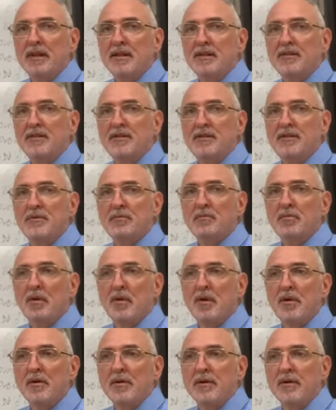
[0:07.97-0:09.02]
And this is the
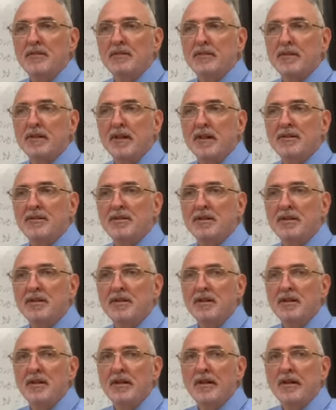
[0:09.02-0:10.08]
part of the lesson
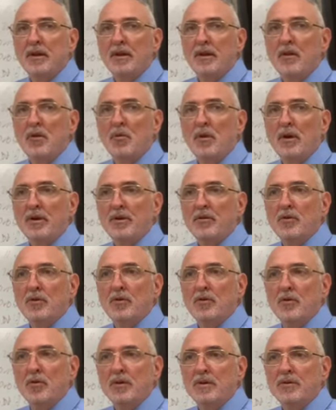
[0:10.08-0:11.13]
where you're
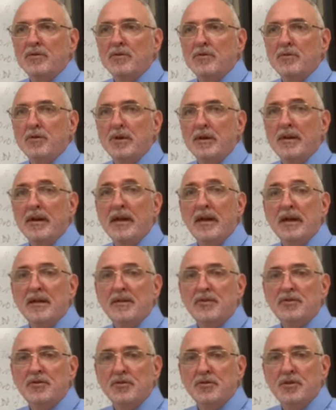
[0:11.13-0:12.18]
going to
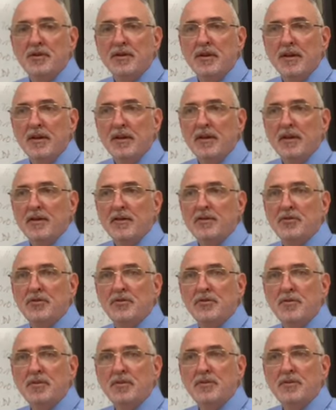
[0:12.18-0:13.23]
engage
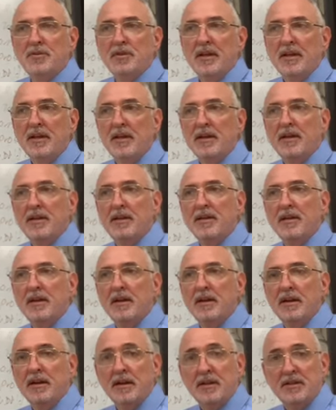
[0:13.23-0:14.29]
students in
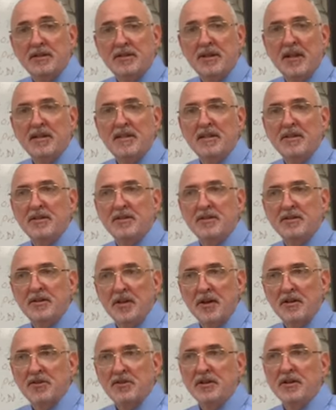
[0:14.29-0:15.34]
an extended
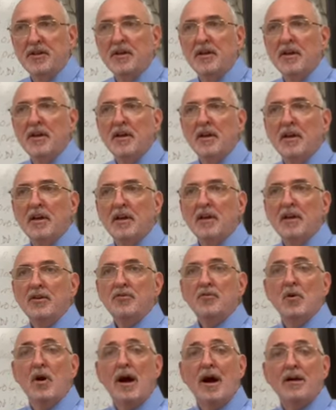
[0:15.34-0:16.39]
discussion.
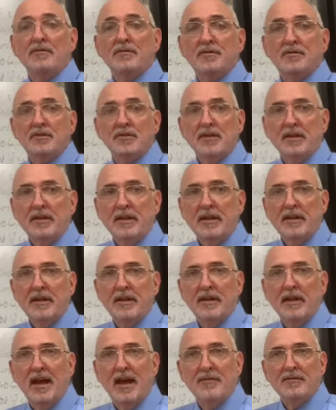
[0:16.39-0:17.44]
You obviously
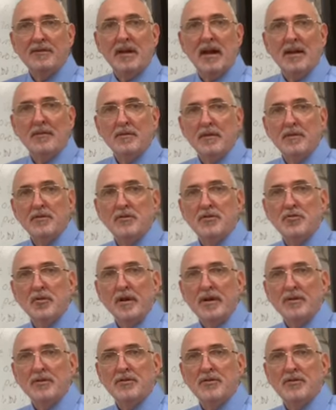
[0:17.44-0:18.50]
have time
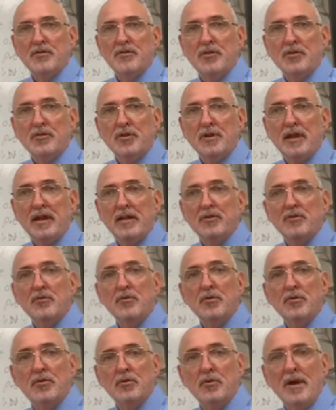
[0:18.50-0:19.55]
constraints, so you can't do
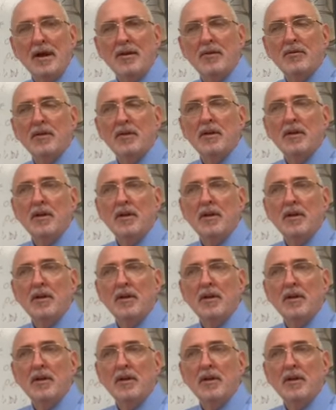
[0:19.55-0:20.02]
it throughout.